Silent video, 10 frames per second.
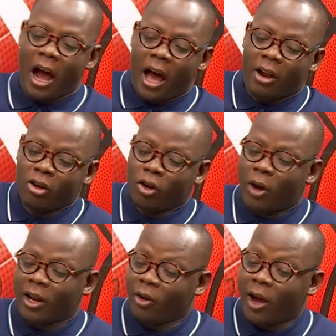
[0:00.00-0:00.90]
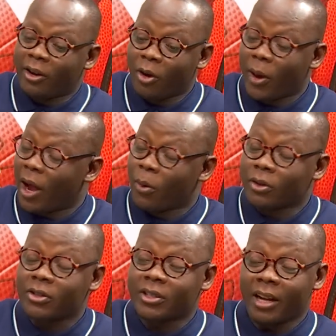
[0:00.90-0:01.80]
I don't know. I know. I know where I want
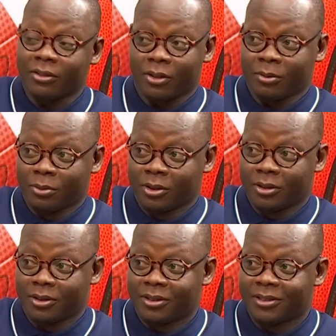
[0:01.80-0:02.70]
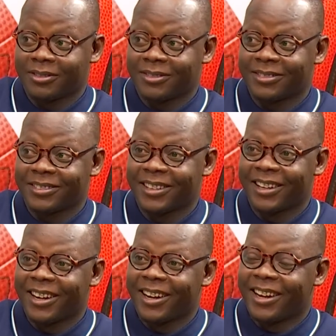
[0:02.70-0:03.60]
to start from. Go ahead.
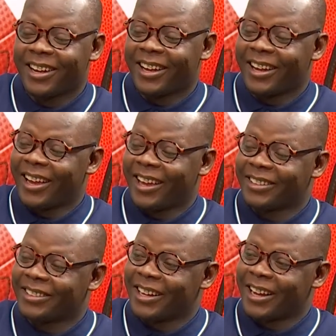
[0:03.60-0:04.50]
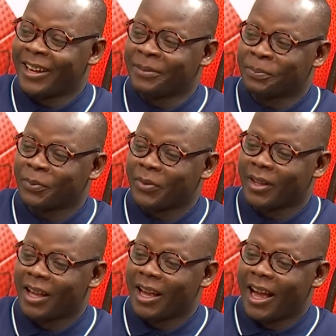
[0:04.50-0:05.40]
And uh,
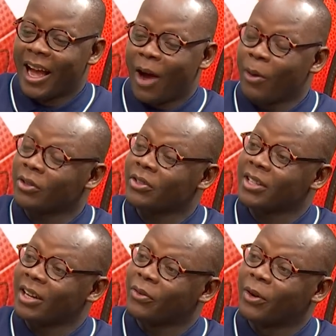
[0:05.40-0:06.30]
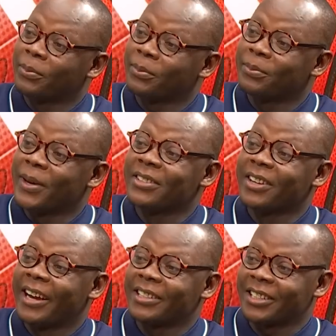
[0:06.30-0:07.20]
I want to start from Man
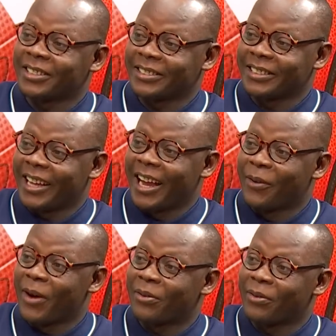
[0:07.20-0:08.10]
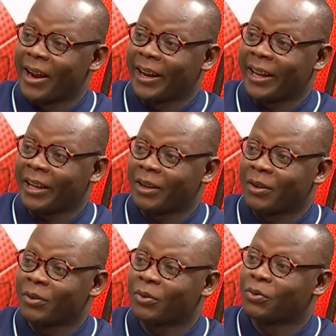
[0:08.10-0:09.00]
United and Ralf Rangnick.
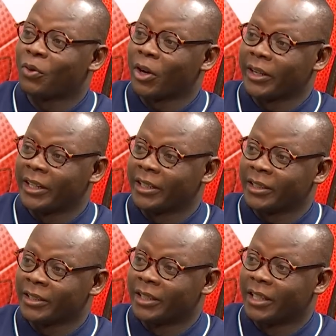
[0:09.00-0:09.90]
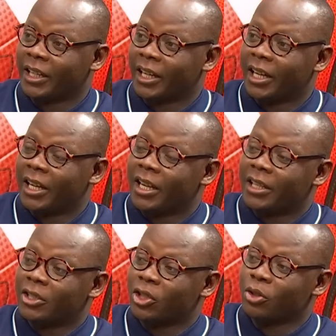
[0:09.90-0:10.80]
Four 0
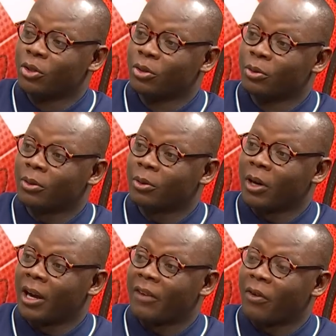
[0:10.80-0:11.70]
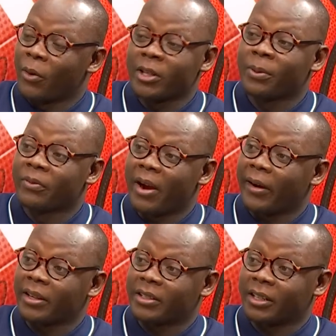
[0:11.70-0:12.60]
You. I've always been very
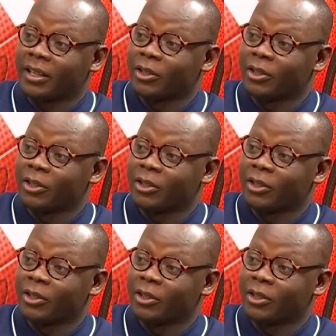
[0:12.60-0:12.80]
critical.